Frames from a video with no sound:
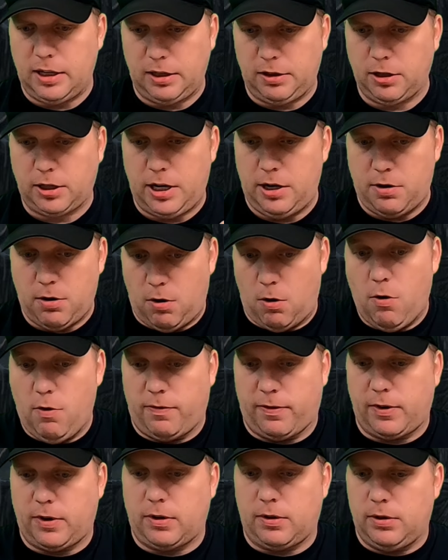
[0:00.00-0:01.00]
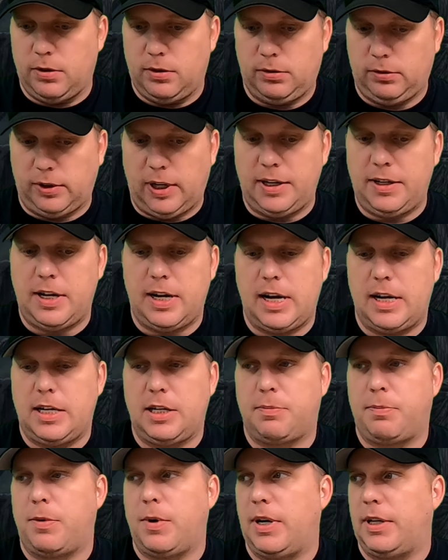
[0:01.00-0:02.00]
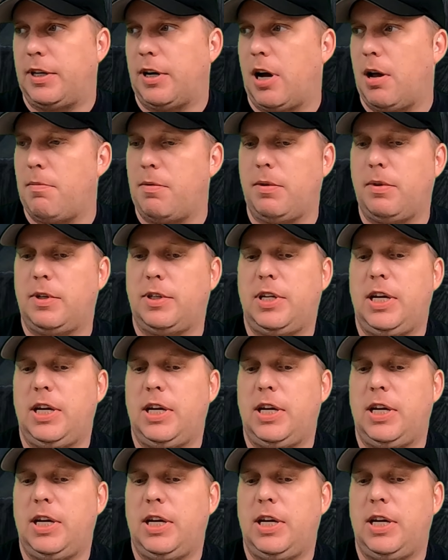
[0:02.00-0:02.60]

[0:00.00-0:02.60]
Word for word: they're looking over London at this point in time and